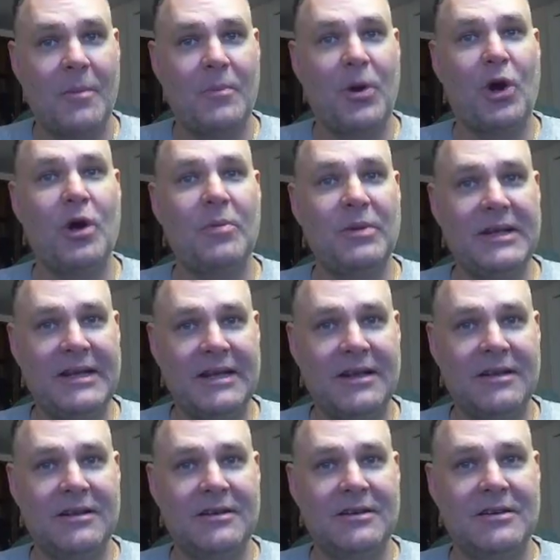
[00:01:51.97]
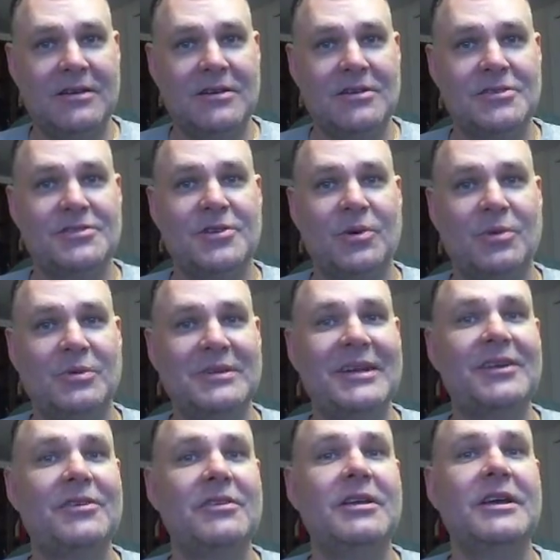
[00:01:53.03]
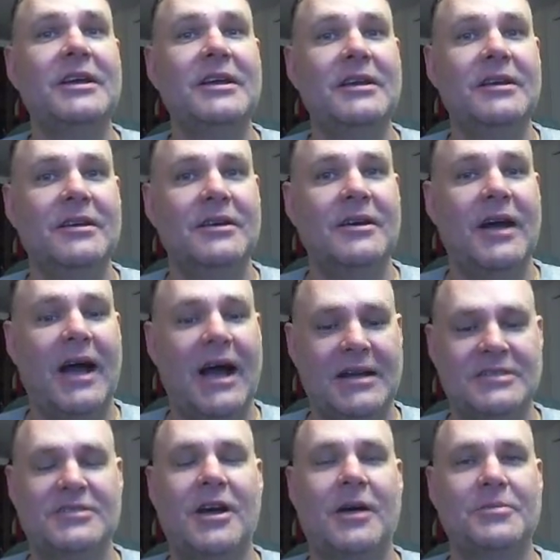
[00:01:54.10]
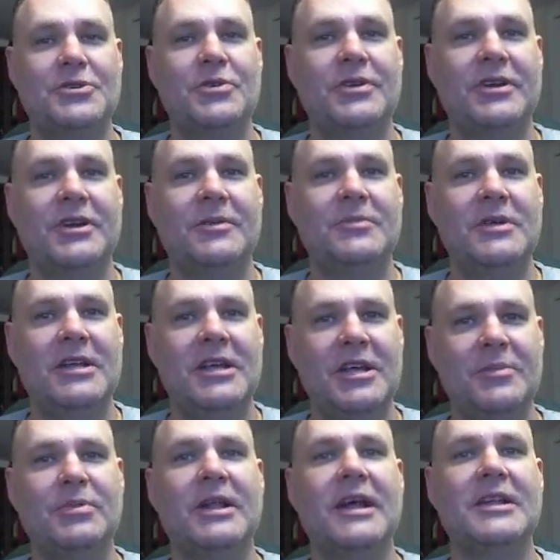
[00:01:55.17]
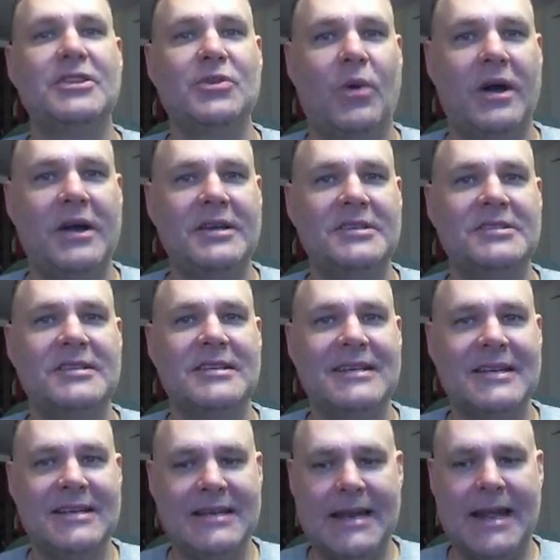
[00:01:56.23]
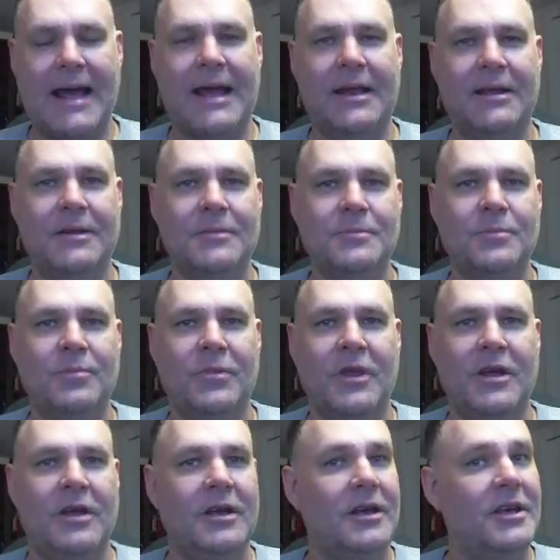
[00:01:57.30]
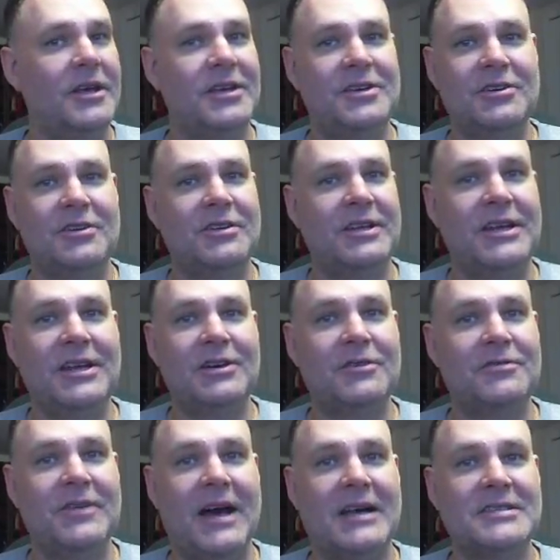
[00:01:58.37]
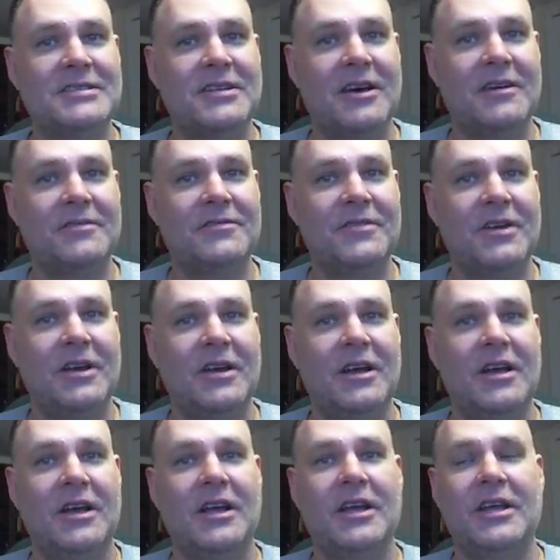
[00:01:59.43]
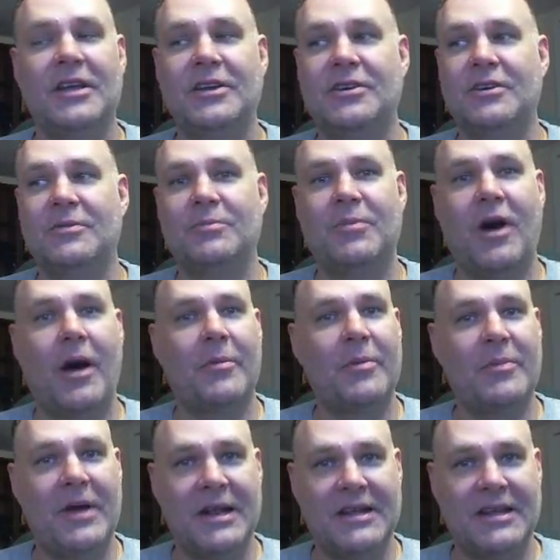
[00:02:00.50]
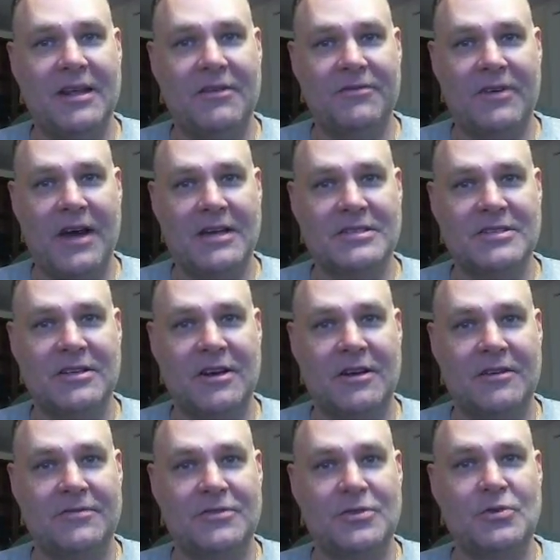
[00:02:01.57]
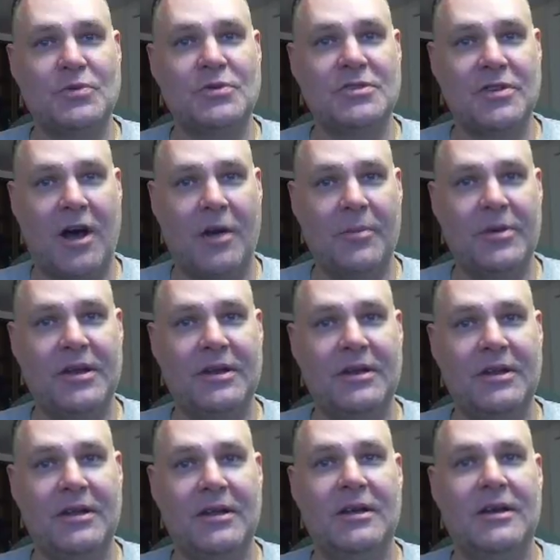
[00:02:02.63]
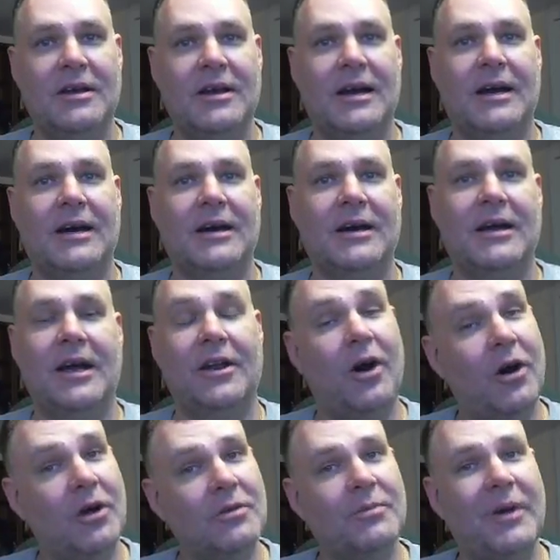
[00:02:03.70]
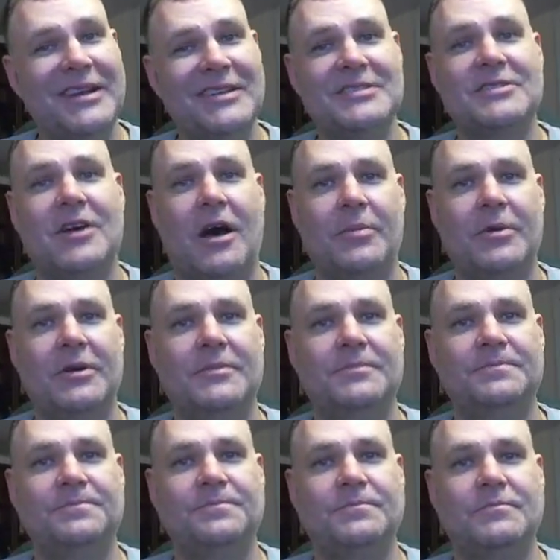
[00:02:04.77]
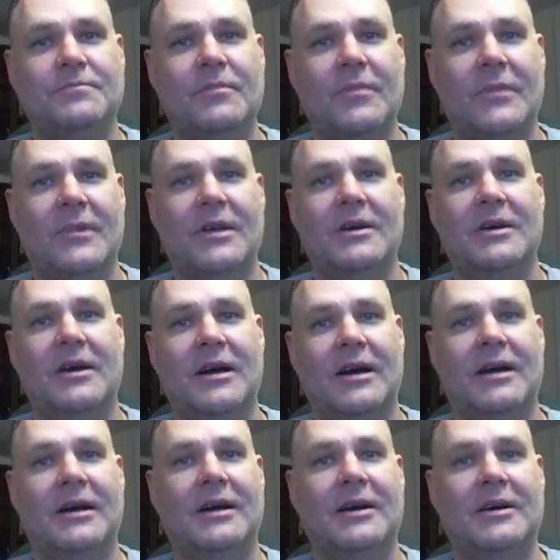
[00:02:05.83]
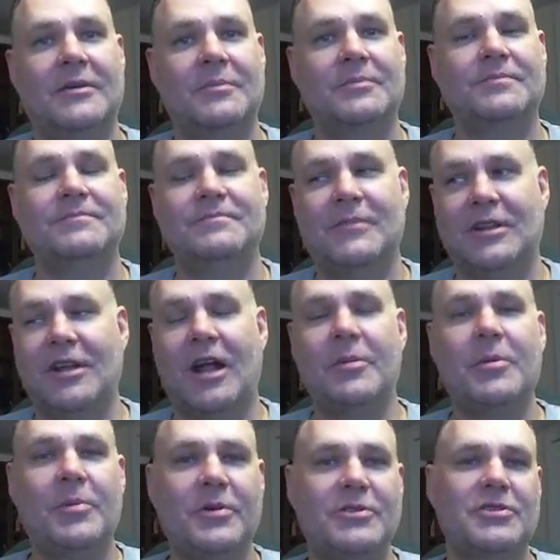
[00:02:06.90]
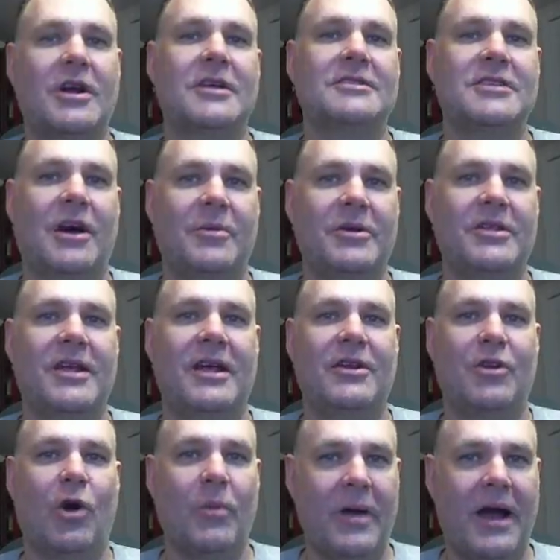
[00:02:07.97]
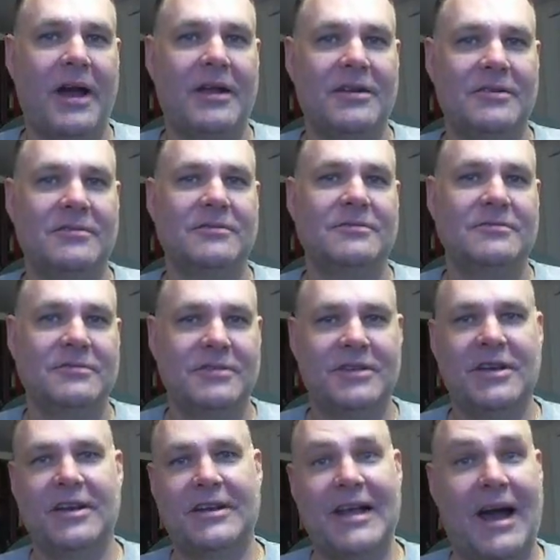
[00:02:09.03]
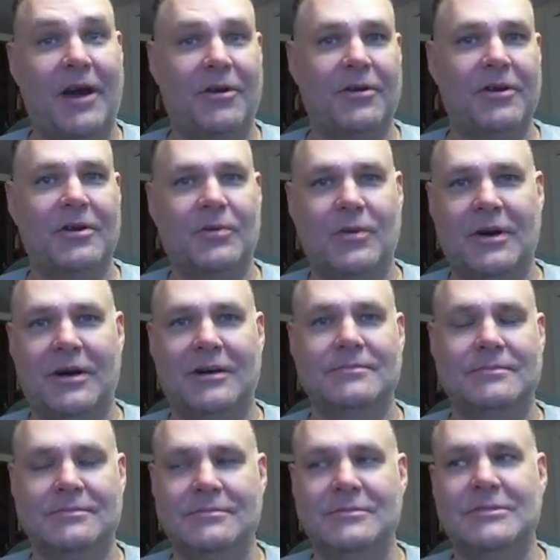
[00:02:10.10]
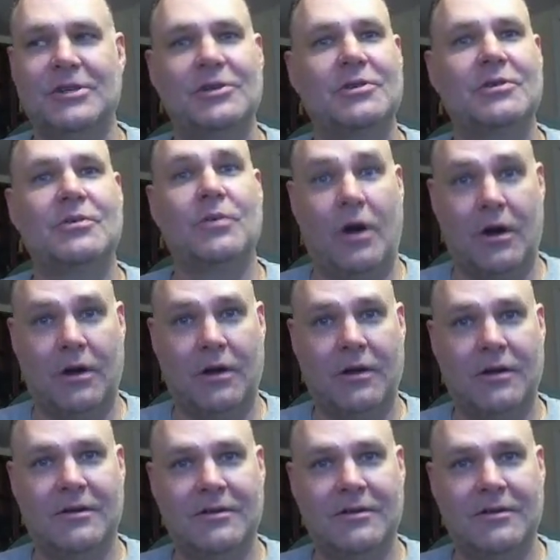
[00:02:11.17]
per bleed. So literally, I stopped shooting him. He bled twice, dead. He couldn't heal fast enough. He couldn't pop a med kit fast enough stop it. An alt might stop it. A lot of people have been trying to tell me that Nomad can counter it. Well, you're wrong.